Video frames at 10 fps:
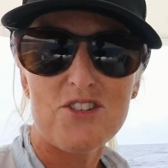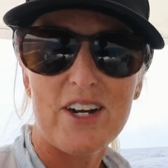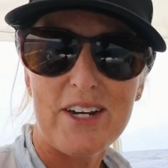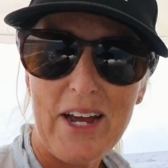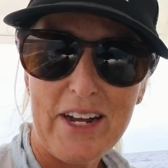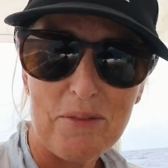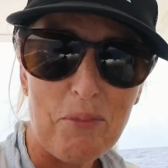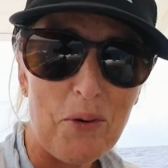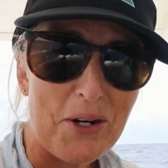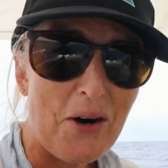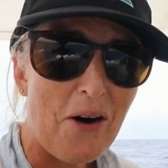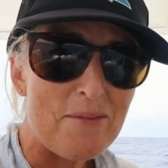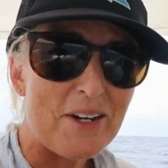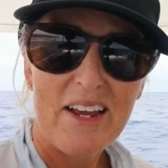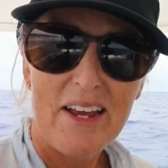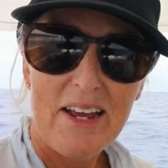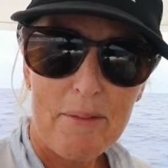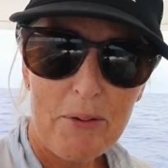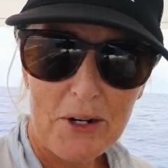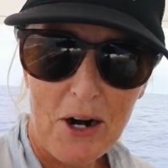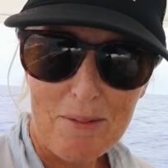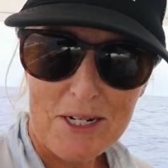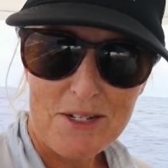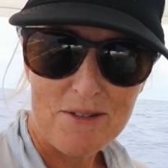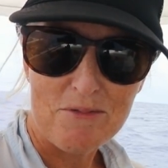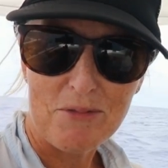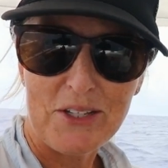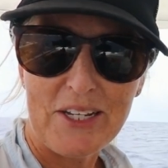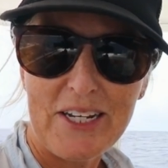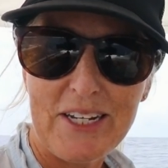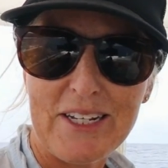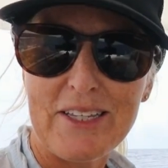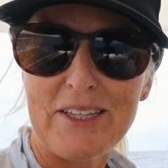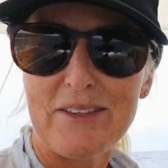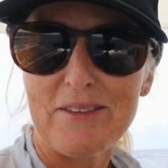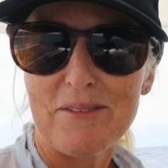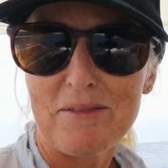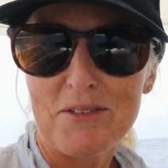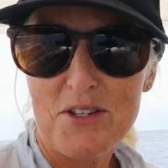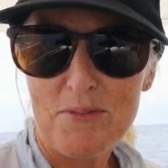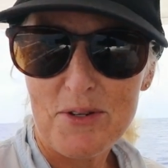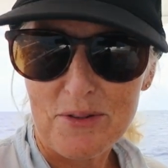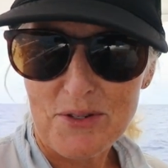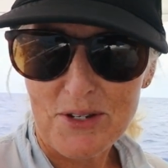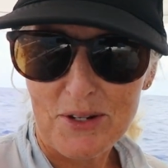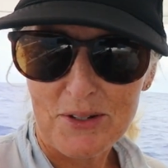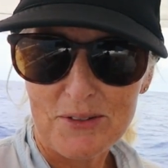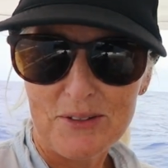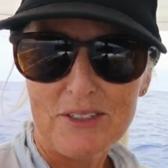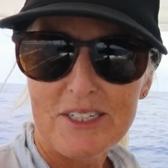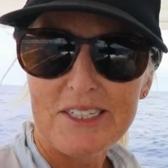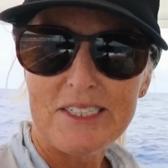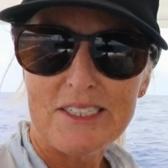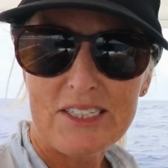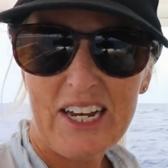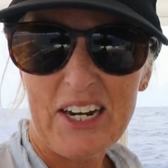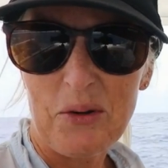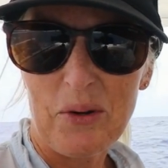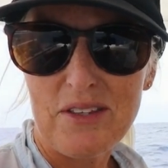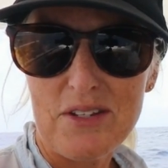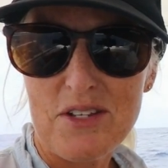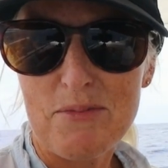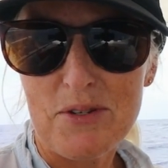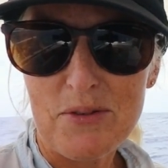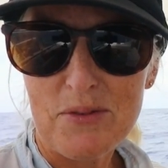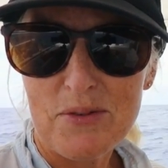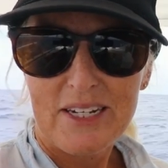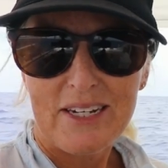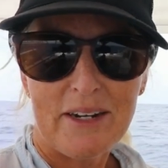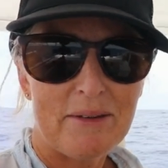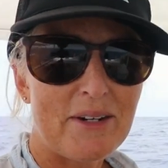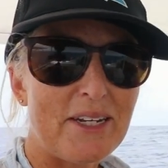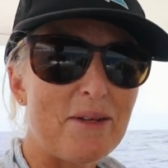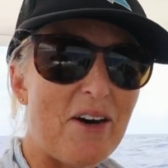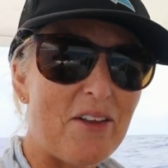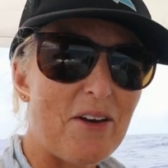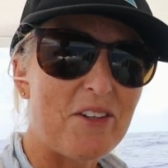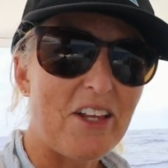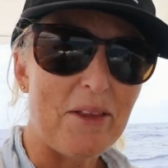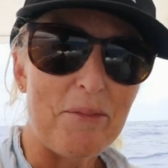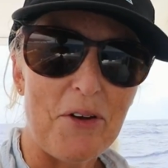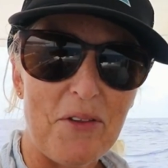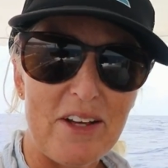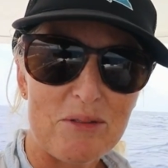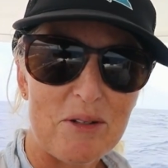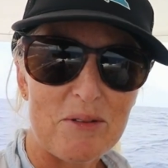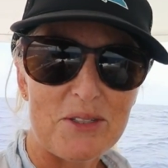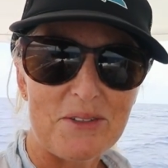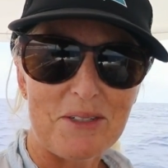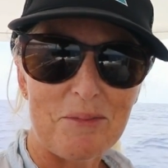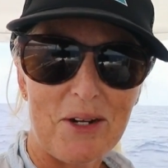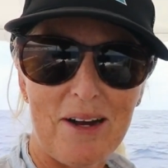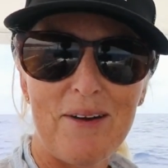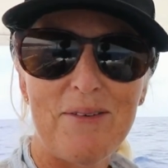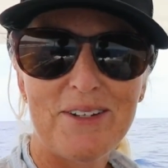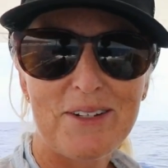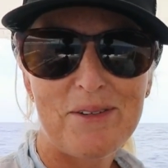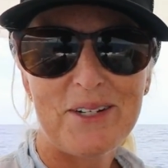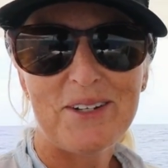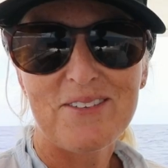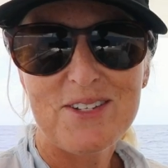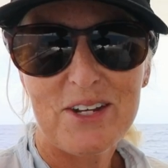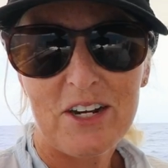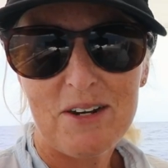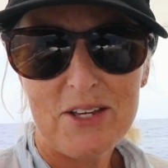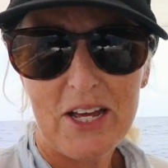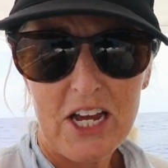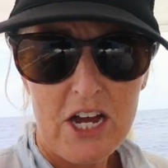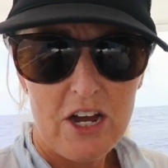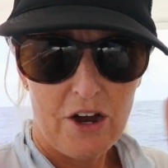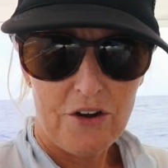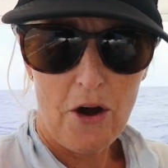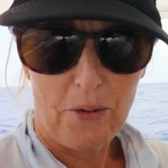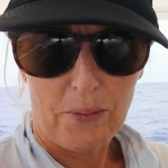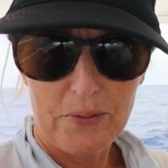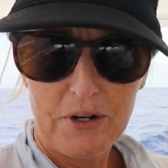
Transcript: try and head to Port Carmen. And Port Carmen isn't really in Cebu, so it's kind of north of Cebu. And I'm gonna email them and let them know that's what we're doing, but I'm a little bit nervous they're gonna be like, no,